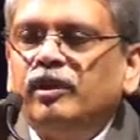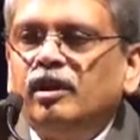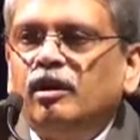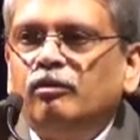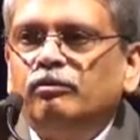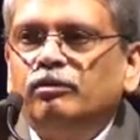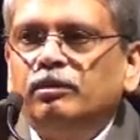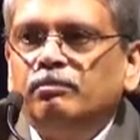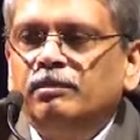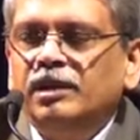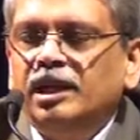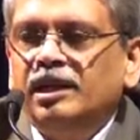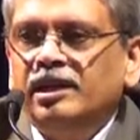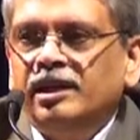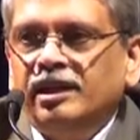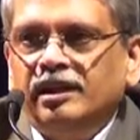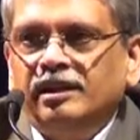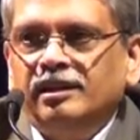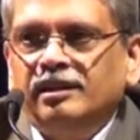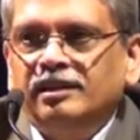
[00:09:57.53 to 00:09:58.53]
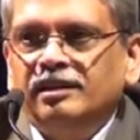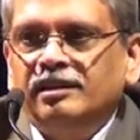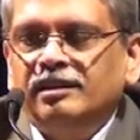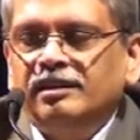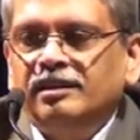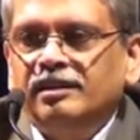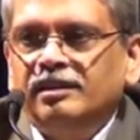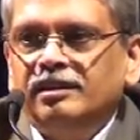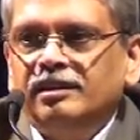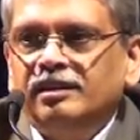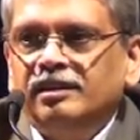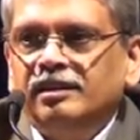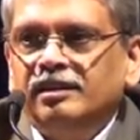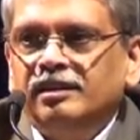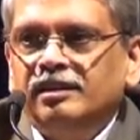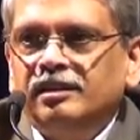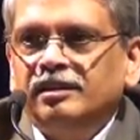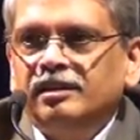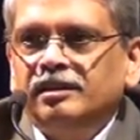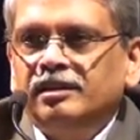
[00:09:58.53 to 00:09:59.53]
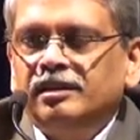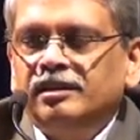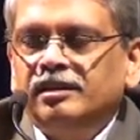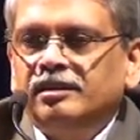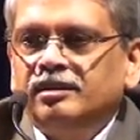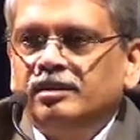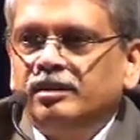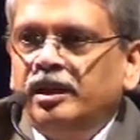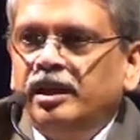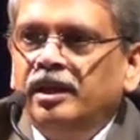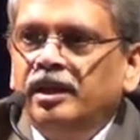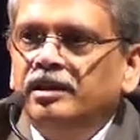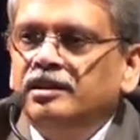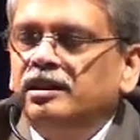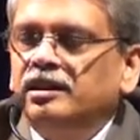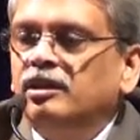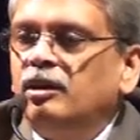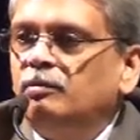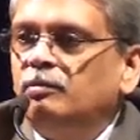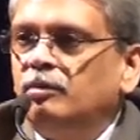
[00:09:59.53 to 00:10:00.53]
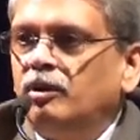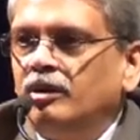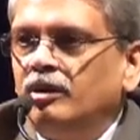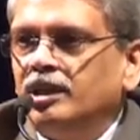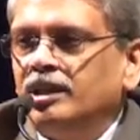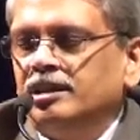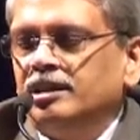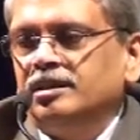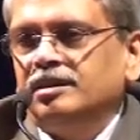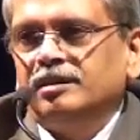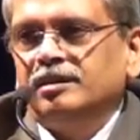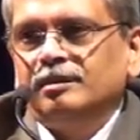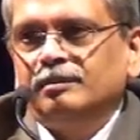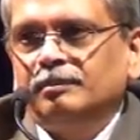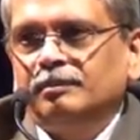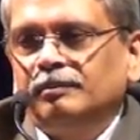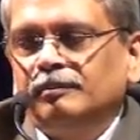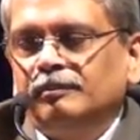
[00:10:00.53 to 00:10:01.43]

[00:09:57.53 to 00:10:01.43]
of a building today is in our pockets.